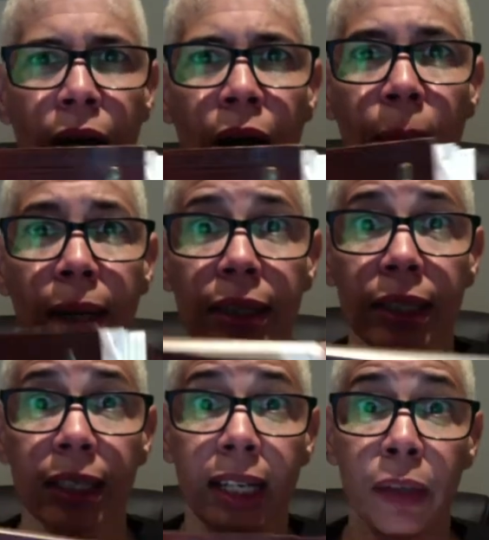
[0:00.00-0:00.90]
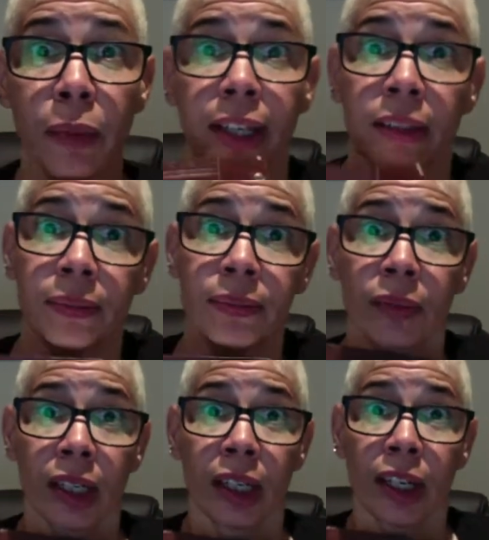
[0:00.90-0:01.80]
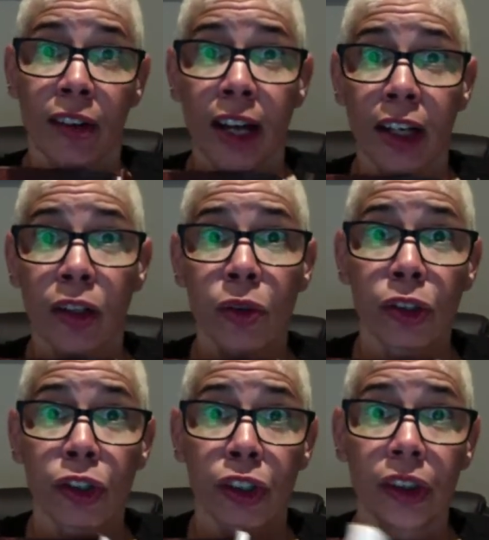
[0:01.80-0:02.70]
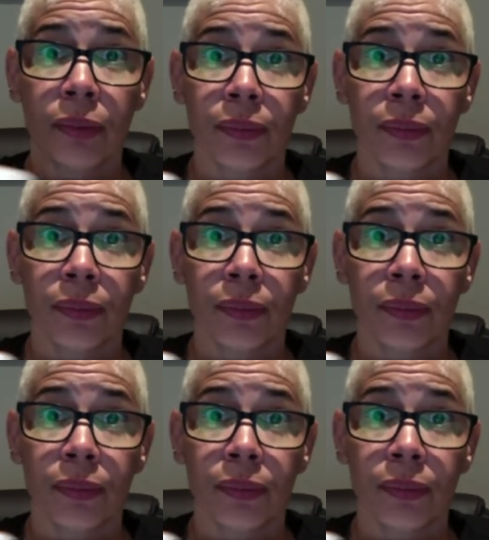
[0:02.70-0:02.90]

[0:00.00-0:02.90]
But at any rate, kind of cool journal.